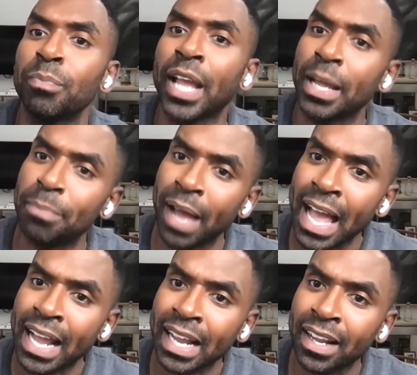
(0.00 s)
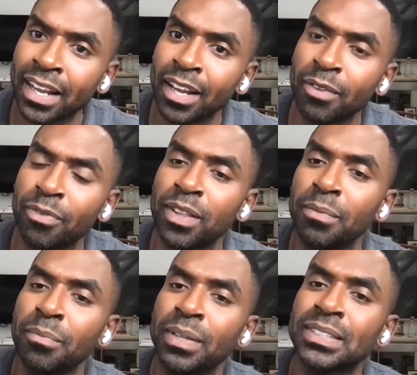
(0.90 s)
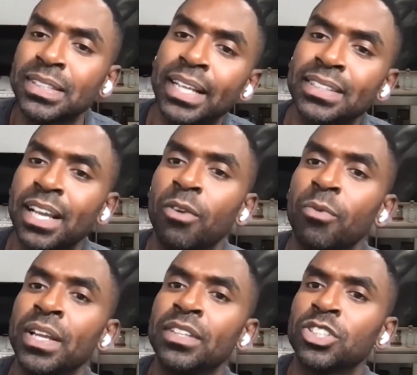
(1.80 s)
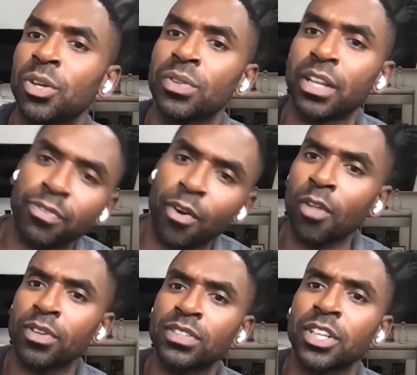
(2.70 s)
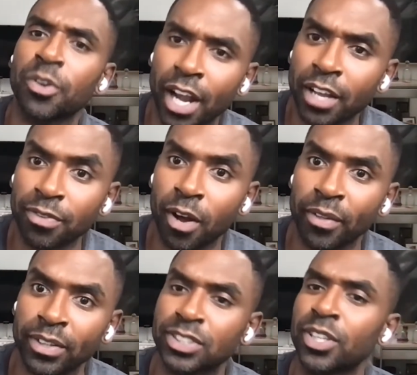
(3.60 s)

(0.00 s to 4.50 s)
paid back for the mistakes that we showed their fathers and grandfathers.